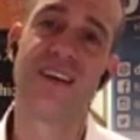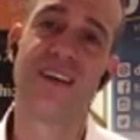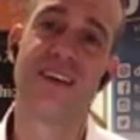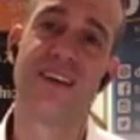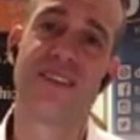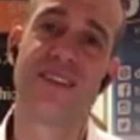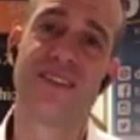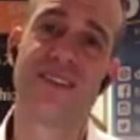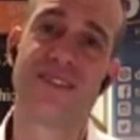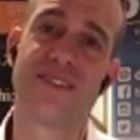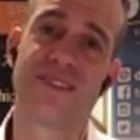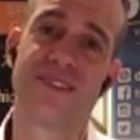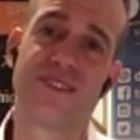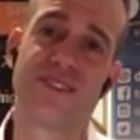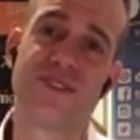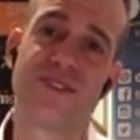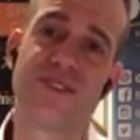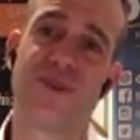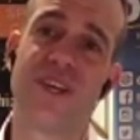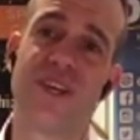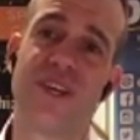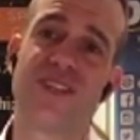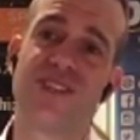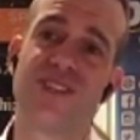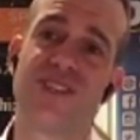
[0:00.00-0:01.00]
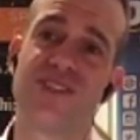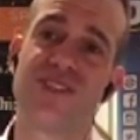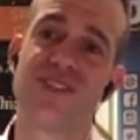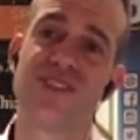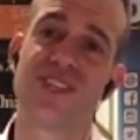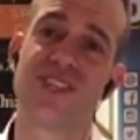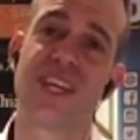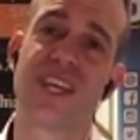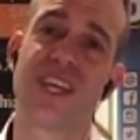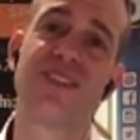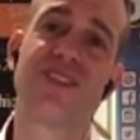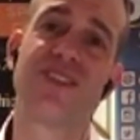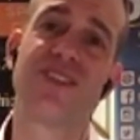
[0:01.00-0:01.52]
the situation,
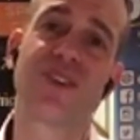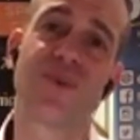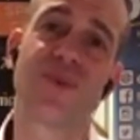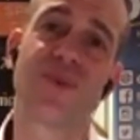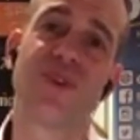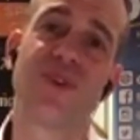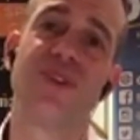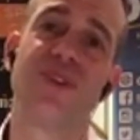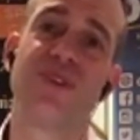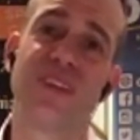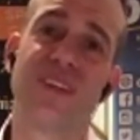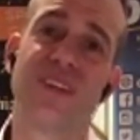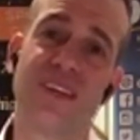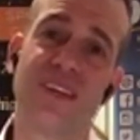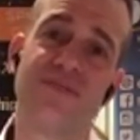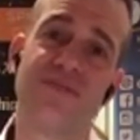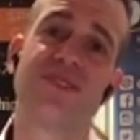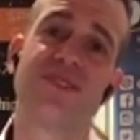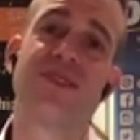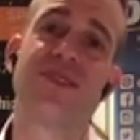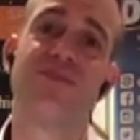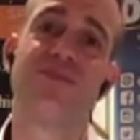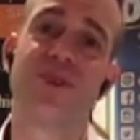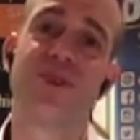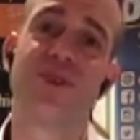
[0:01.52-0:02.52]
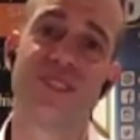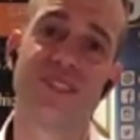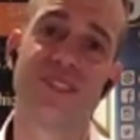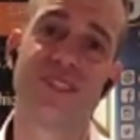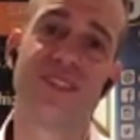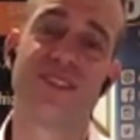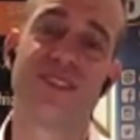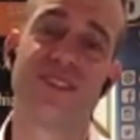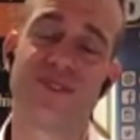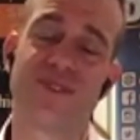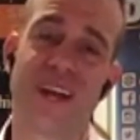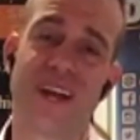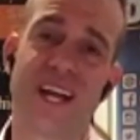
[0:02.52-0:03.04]
changing what you give someone to
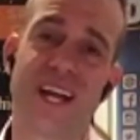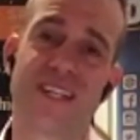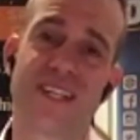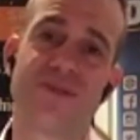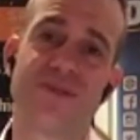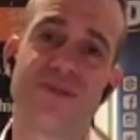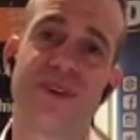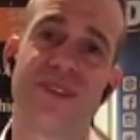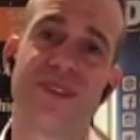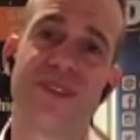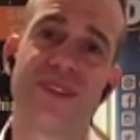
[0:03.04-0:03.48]
interact with.